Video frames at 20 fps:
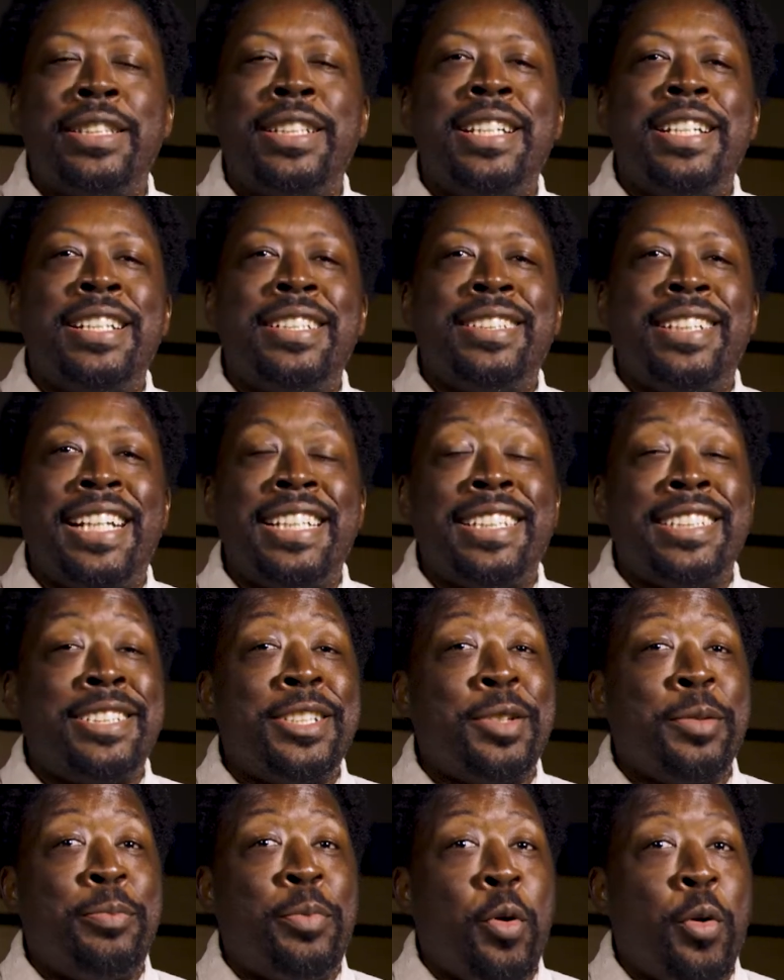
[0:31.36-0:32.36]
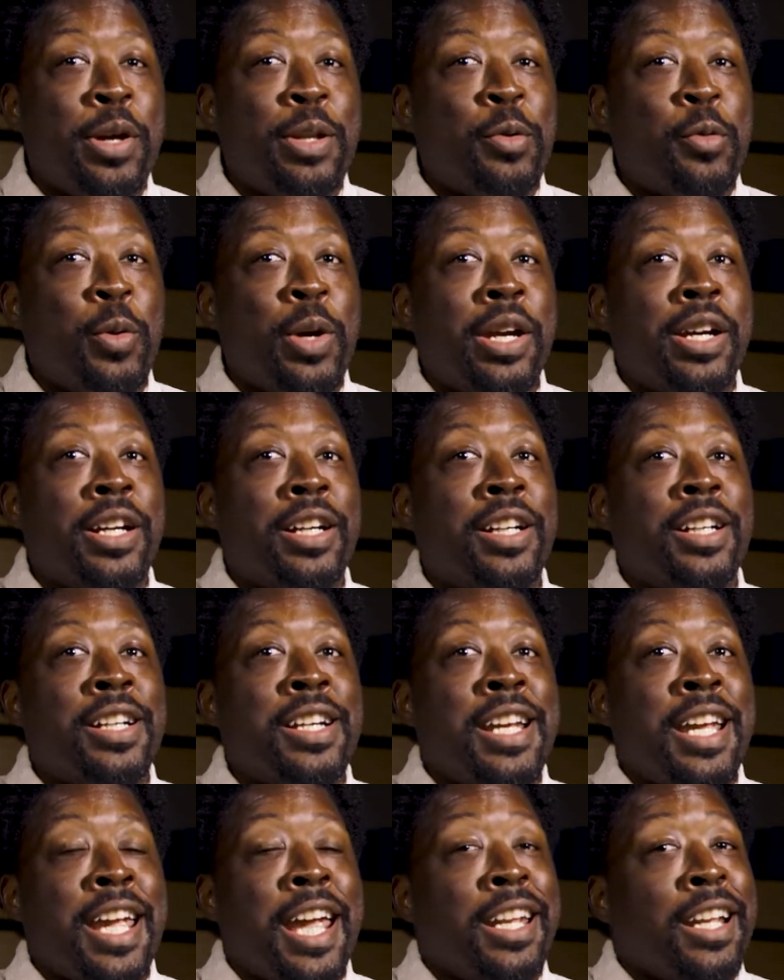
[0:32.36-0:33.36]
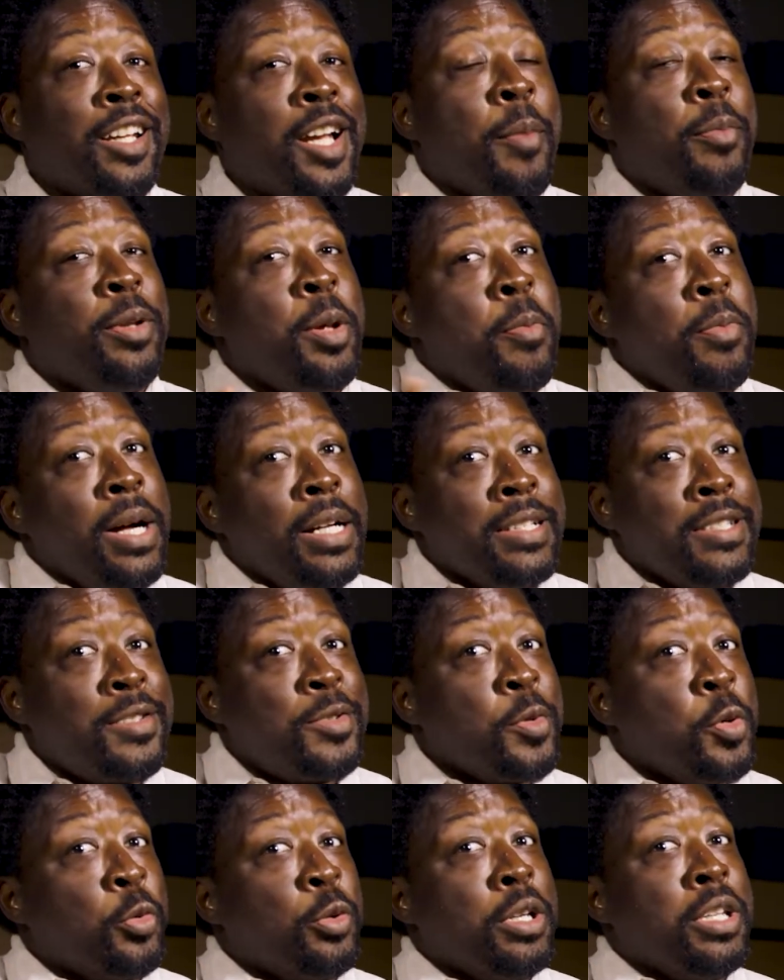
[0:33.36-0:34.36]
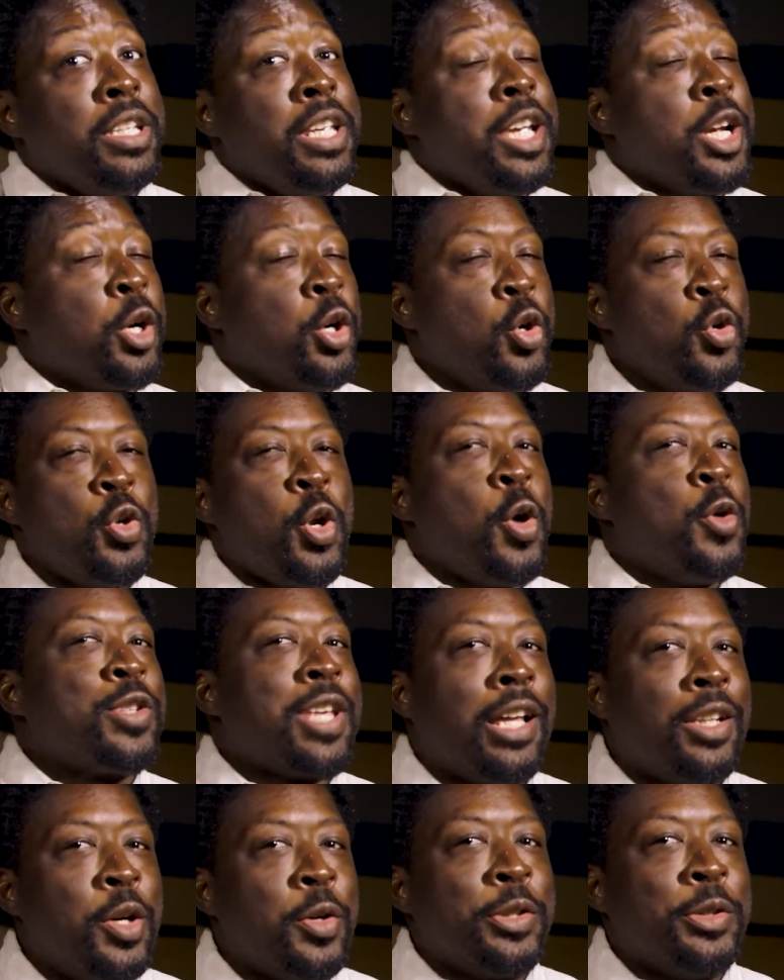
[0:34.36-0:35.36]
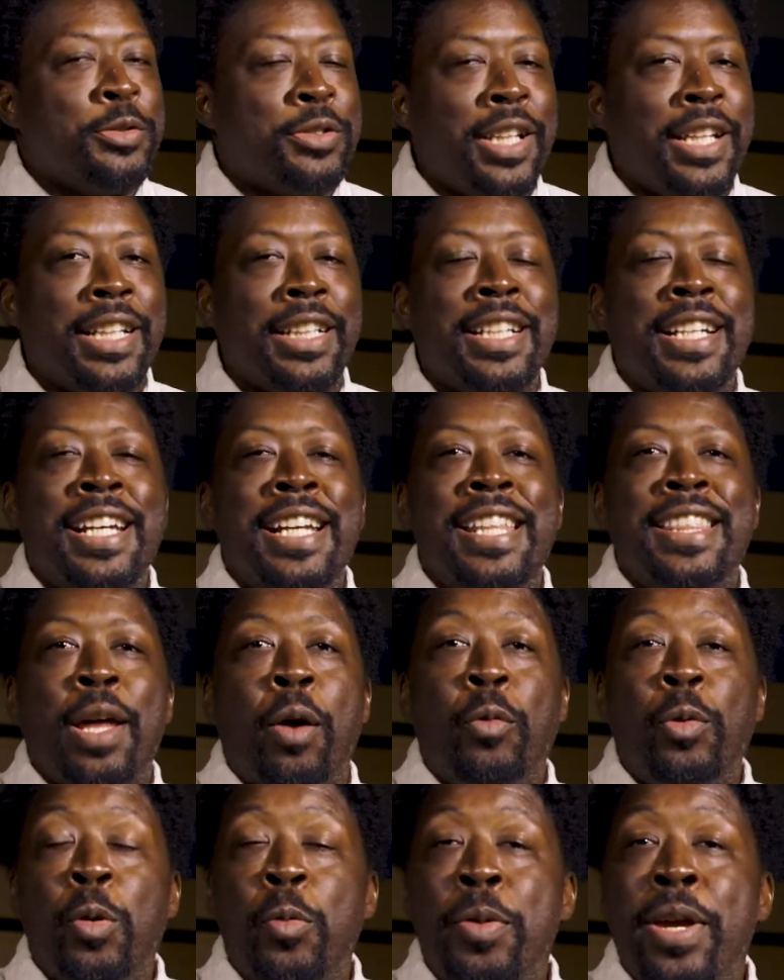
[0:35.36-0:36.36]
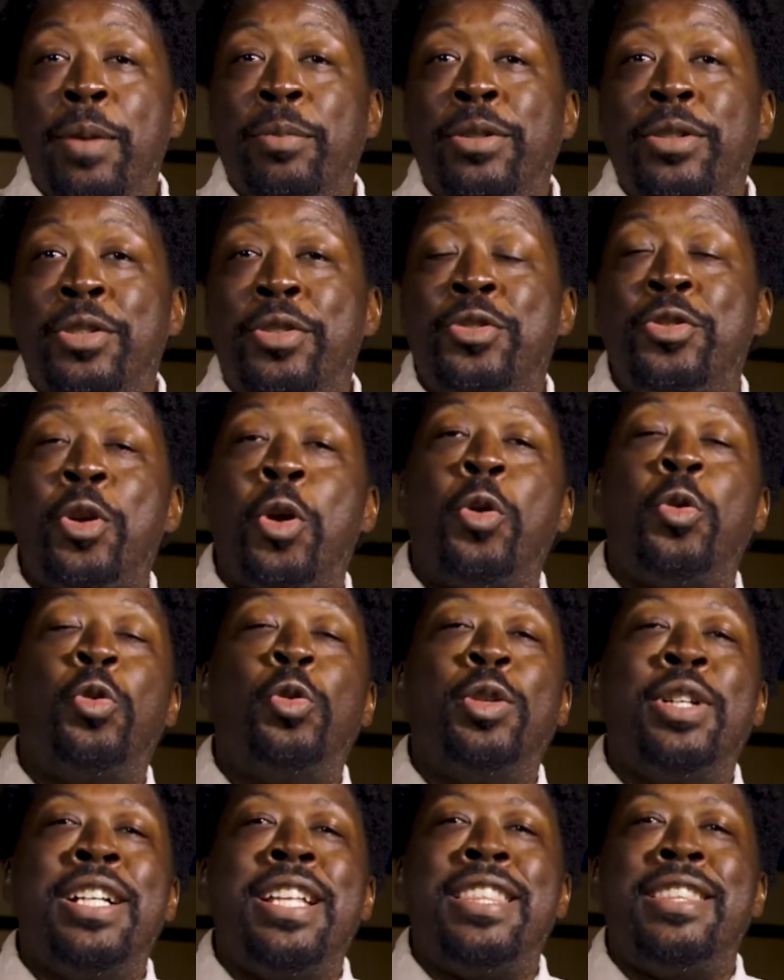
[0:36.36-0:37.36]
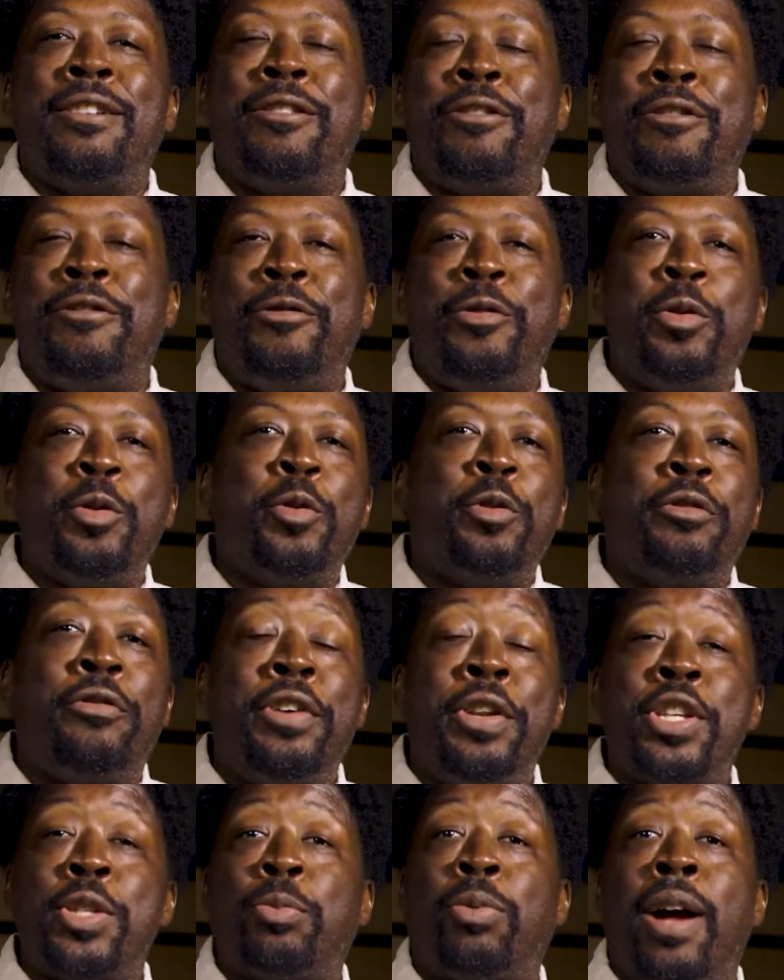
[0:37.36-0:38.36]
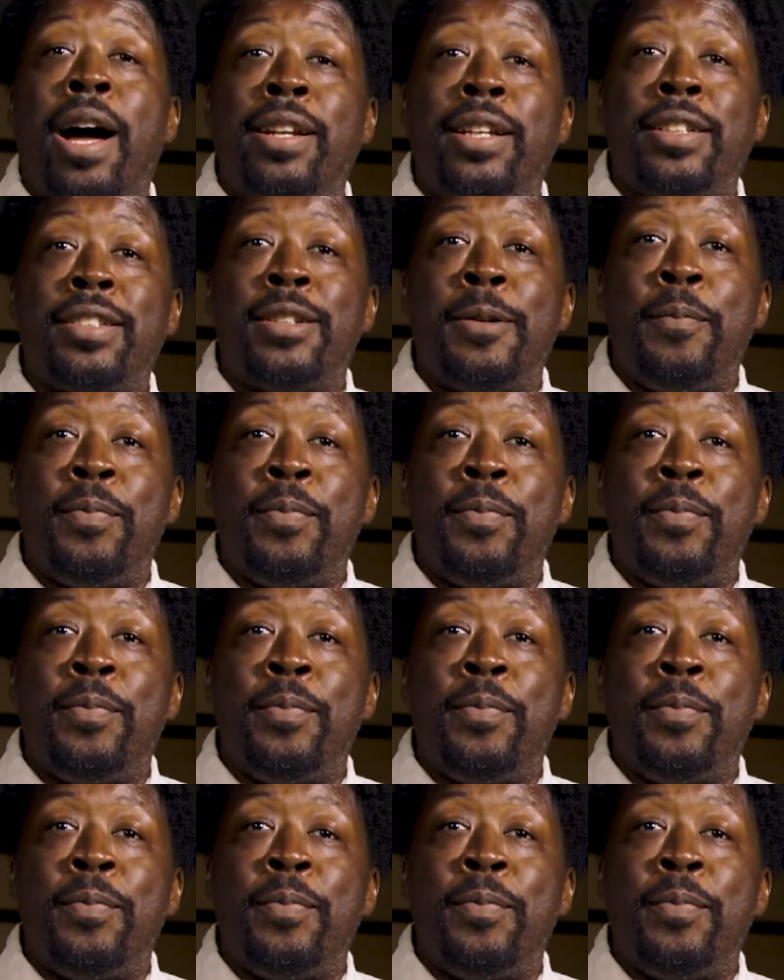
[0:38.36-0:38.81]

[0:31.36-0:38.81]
it to get it to the point where in a couple of months or a year, who knows how long it'll take, that we'll be able to show the full finished product.